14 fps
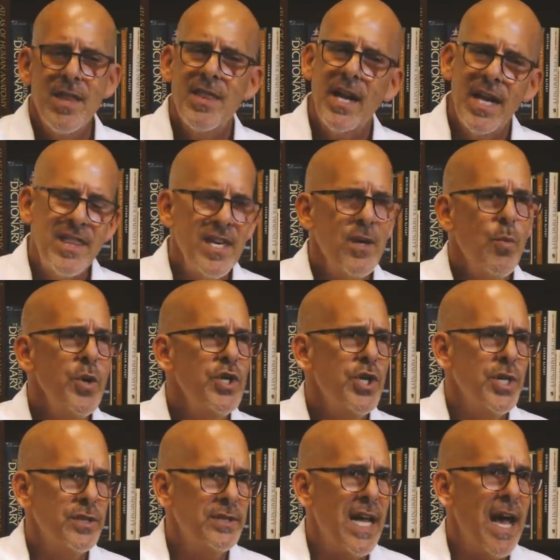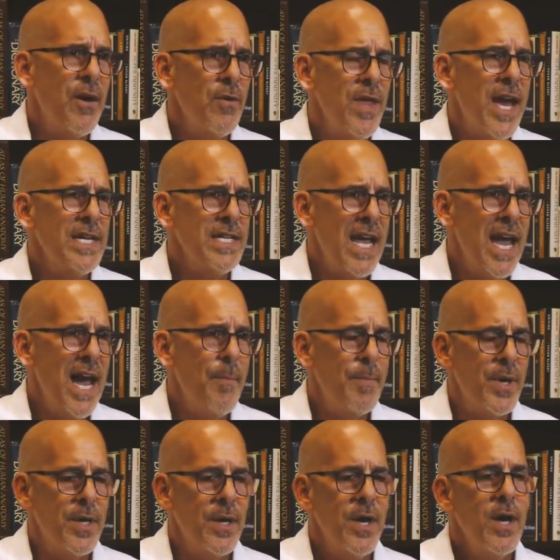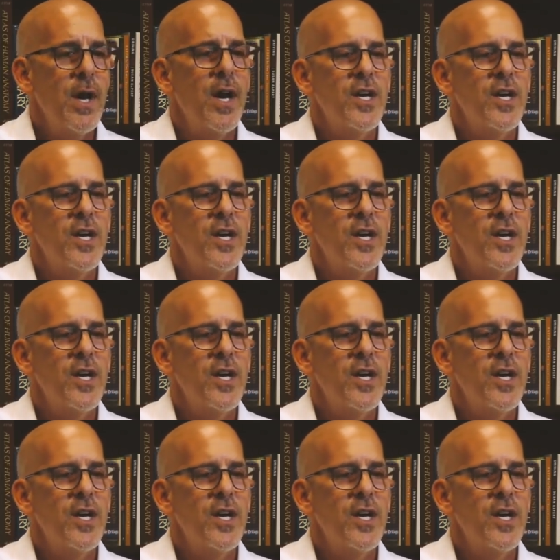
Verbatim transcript: then I think we should allow that to happen,